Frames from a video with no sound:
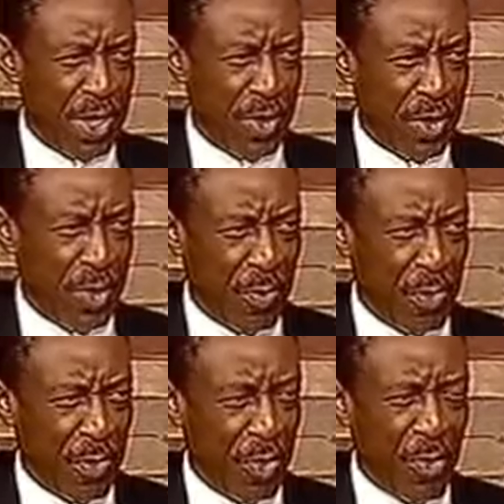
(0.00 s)
you know, a lot of
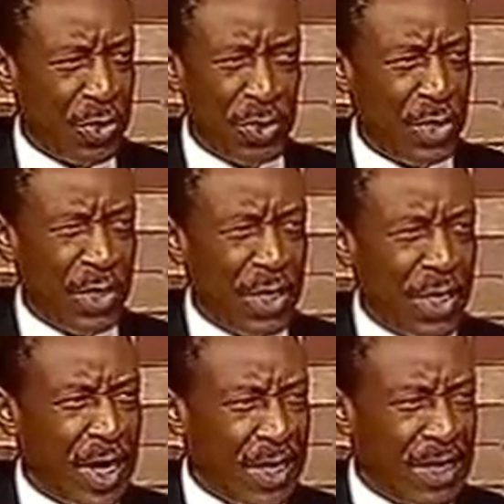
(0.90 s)
people always
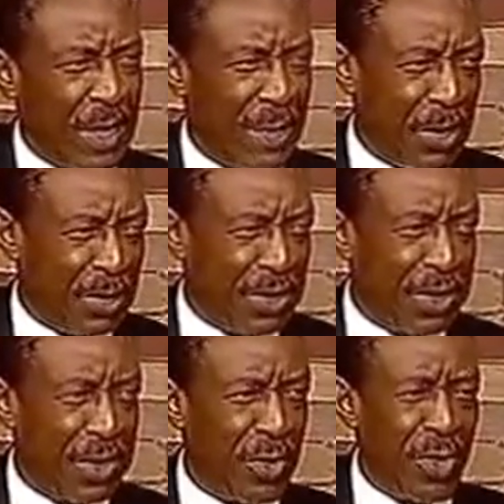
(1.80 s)
ask about
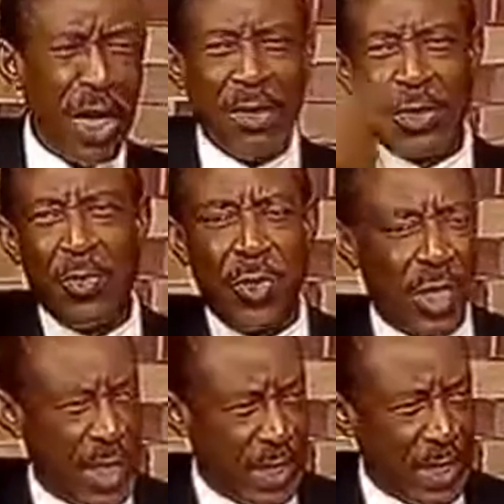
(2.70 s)
it, you know, how did we
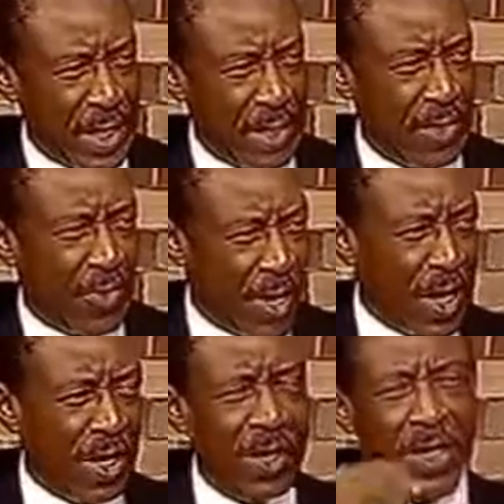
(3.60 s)
get there?
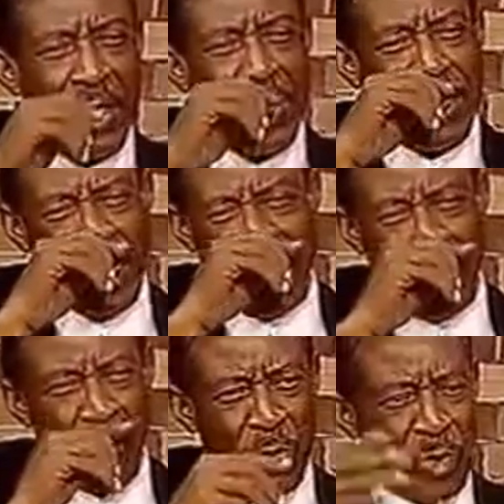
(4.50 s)
Why? Mm -hmm. Yeah, you
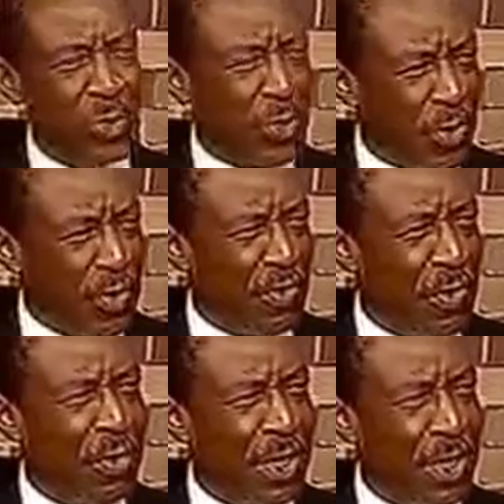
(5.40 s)
know, we took it over
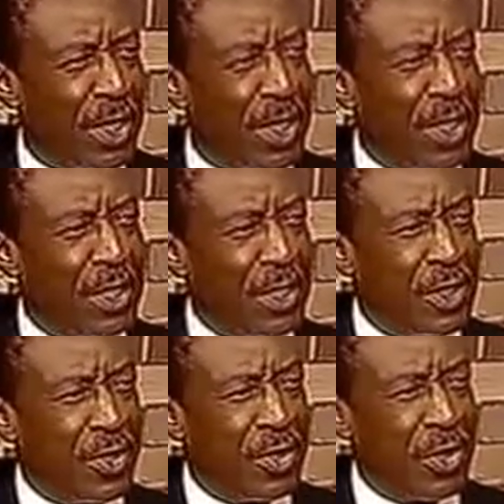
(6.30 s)
from the, you
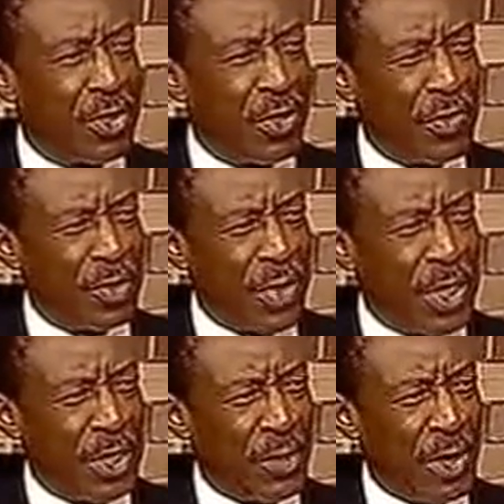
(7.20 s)
know, because of the
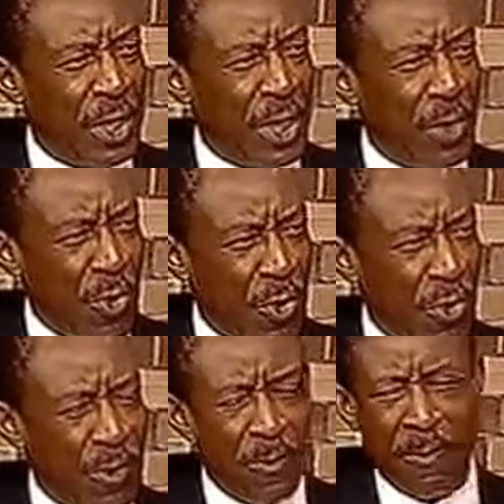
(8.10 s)
Spanish-American War
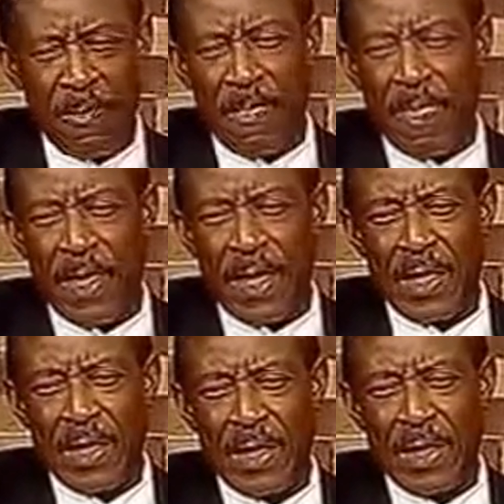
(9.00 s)
mm-hmm.
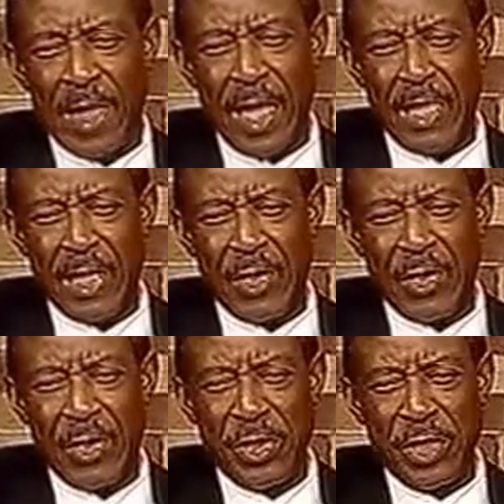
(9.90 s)
and uh, signed a
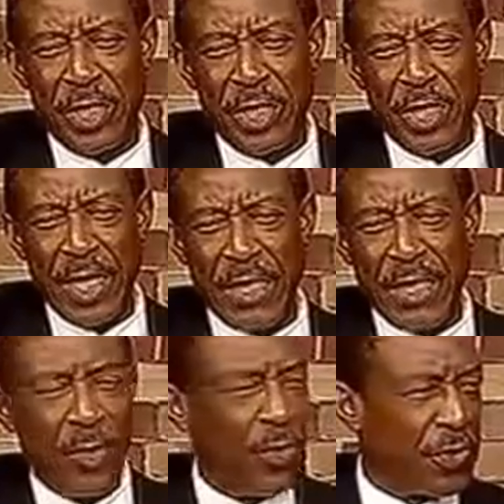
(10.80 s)
treaty in
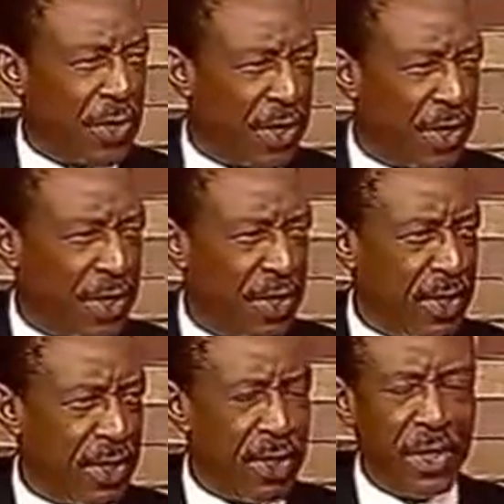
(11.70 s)
1903,
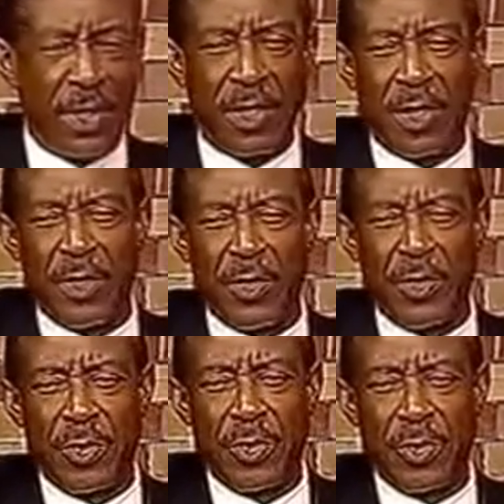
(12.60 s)
mm-hmm. you know,
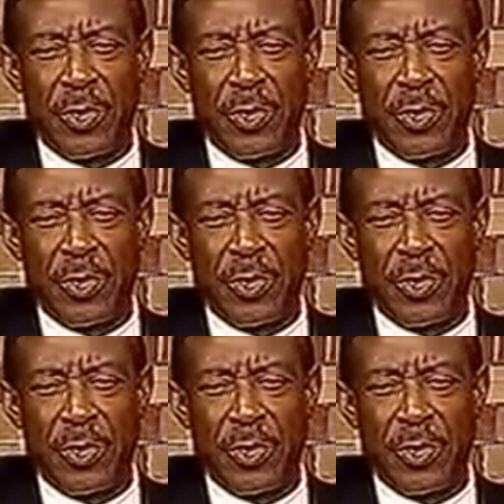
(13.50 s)
to